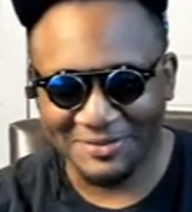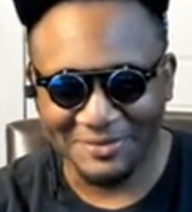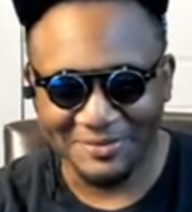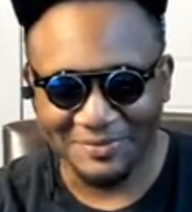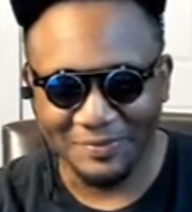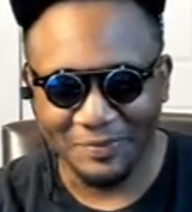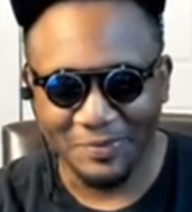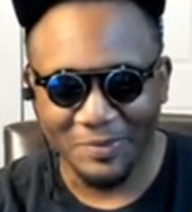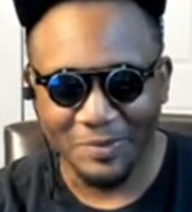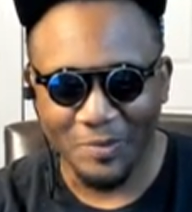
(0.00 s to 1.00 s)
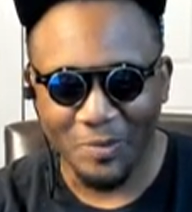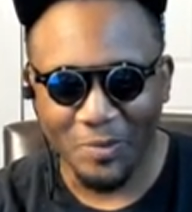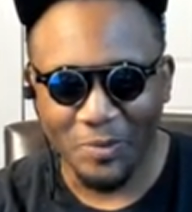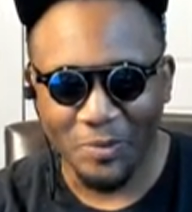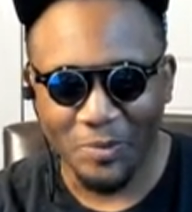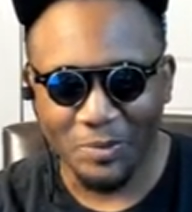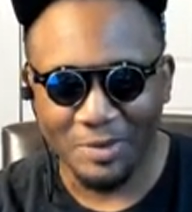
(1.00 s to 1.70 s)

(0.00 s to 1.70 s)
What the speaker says: (silence)